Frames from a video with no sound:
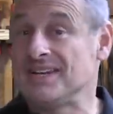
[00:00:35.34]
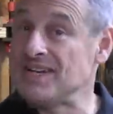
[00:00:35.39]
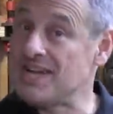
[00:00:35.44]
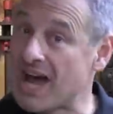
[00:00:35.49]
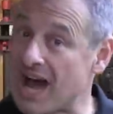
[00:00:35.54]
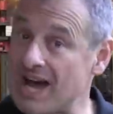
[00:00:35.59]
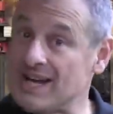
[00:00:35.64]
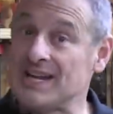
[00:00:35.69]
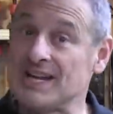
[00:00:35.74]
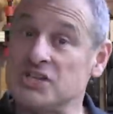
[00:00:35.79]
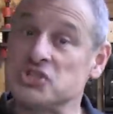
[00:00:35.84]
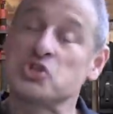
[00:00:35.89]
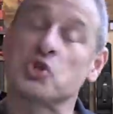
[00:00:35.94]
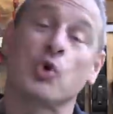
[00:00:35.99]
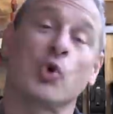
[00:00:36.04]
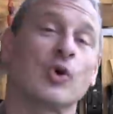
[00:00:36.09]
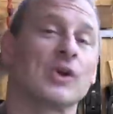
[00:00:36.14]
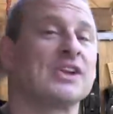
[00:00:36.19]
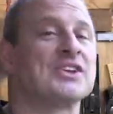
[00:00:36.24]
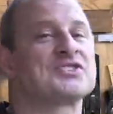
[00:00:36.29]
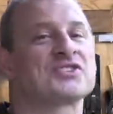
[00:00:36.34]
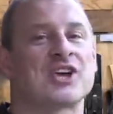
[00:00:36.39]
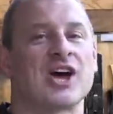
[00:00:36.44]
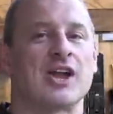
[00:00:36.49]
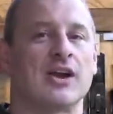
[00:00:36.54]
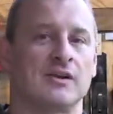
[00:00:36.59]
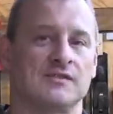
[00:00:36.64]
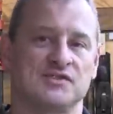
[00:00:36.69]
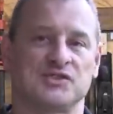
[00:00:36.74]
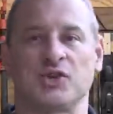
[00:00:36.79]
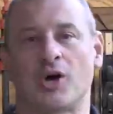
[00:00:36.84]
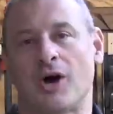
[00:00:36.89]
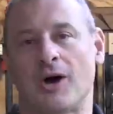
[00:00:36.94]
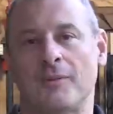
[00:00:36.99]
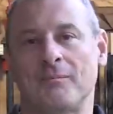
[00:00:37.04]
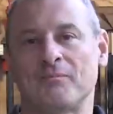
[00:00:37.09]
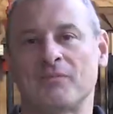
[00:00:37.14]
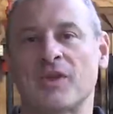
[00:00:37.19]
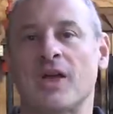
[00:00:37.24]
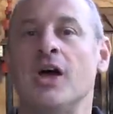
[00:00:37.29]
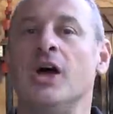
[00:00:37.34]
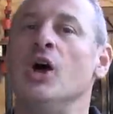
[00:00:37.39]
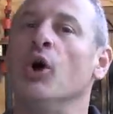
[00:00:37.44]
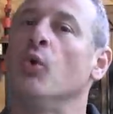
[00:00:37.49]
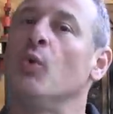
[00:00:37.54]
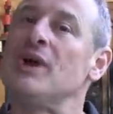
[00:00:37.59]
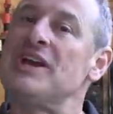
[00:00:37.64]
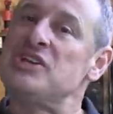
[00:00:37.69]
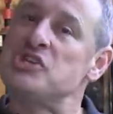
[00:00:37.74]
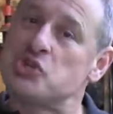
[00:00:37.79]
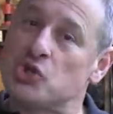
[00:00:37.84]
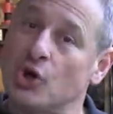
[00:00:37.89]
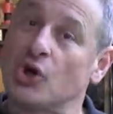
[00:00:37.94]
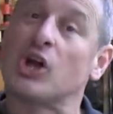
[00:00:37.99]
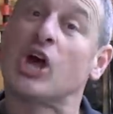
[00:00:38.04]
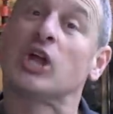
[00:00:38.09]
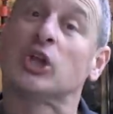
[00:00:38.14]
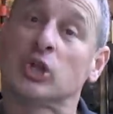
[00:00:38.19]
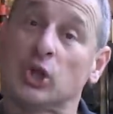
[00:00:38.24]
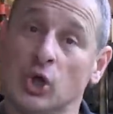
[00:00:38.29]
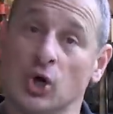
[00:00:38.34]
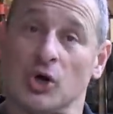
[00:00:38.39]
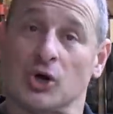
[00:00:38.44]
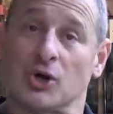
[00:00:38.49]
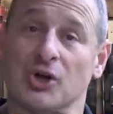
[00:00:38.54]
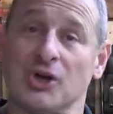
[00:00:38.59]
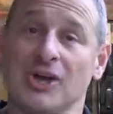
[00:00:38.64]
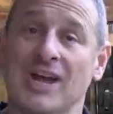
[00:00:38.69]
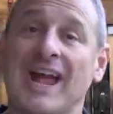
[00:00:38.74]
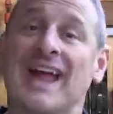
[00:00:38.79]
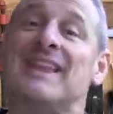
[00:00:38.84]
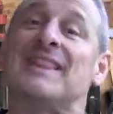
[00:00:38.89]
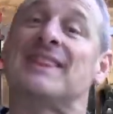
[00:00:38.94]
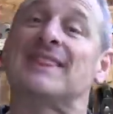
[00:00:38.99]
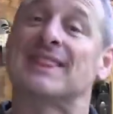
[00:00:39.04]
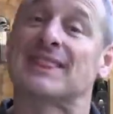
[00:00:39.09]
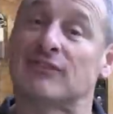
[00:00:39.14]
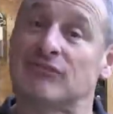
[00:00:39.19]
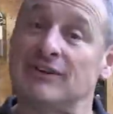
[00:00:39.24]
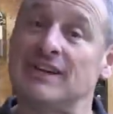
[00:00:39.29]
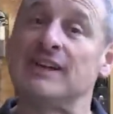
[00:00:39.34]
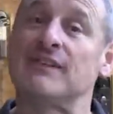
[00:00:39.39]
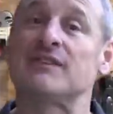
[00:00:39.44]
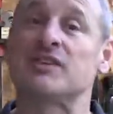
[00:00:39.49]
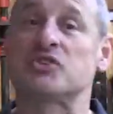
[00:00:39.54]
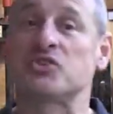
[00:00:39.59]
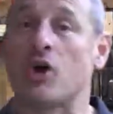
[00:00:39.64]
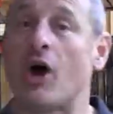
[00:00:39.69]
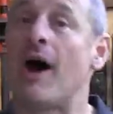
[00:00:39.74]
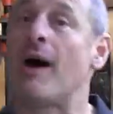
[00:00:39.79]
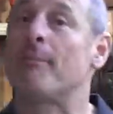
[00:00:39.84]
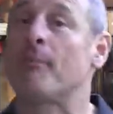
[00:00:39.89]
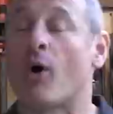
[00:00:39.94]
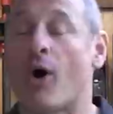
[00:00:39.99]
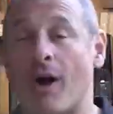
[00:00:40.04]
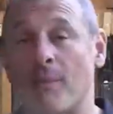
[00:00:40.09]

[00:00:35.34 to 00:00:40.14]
9-inch cordless cutoff saw? We took a look at three of the top